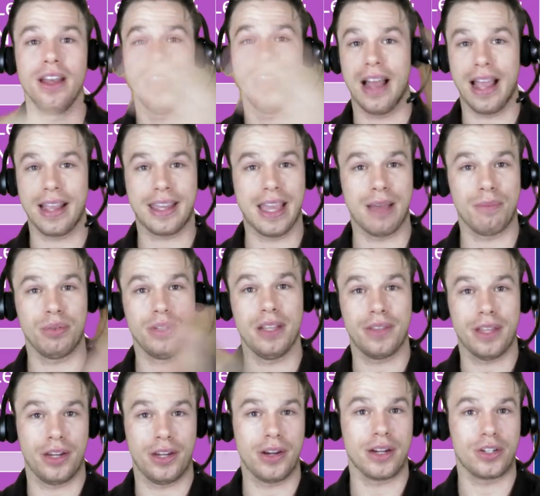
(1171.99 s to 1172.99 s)
I can't believe
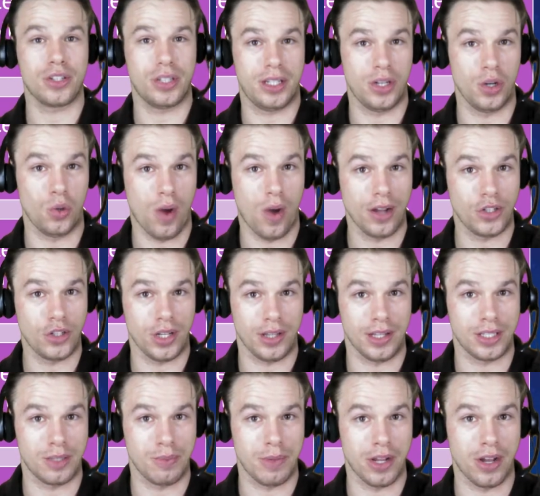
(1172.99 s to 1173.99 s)
that you're actually still watching this,
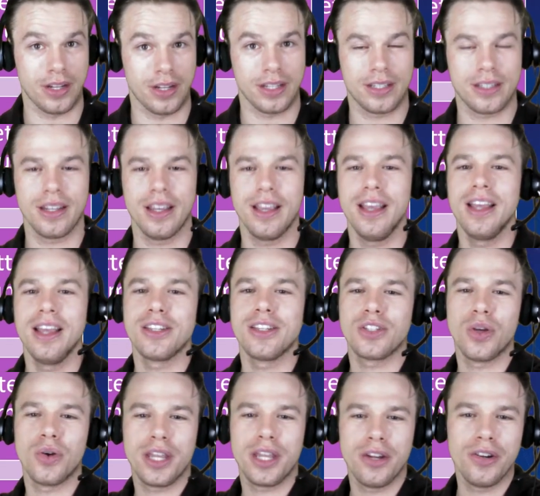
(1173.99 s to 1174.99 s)
to be honest.
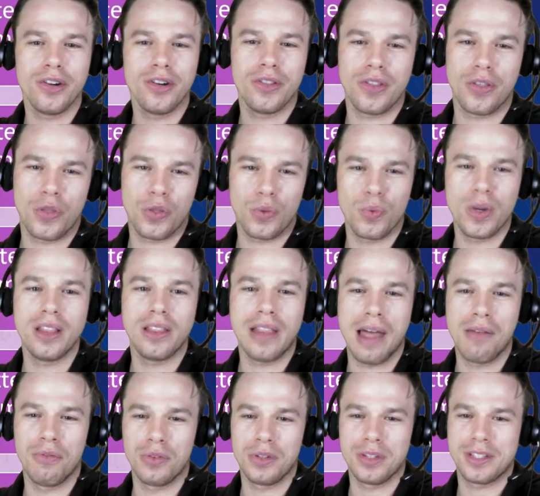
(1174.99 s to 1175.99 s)
So here are the 3
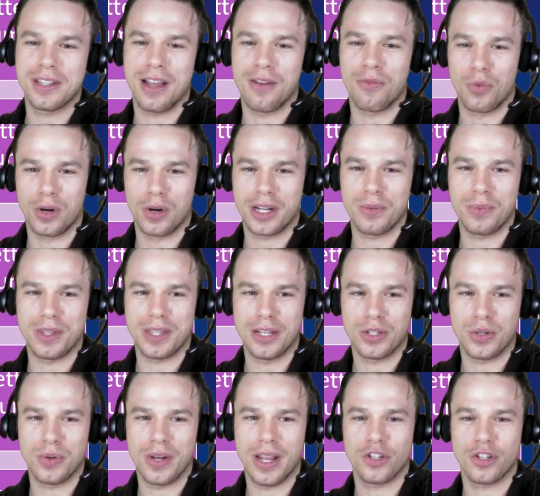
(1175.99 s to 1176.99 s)
levels of working with
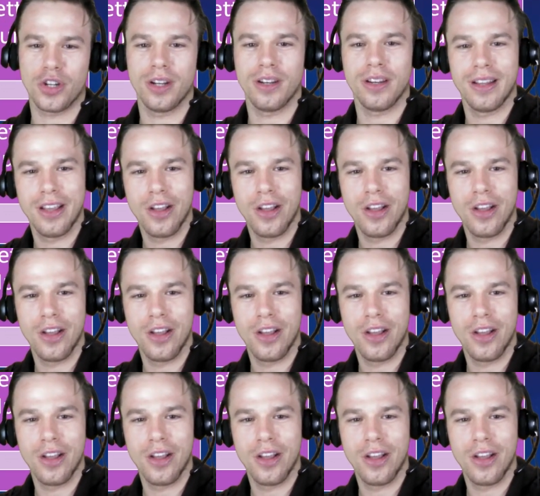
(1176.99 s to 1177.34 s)
intonation.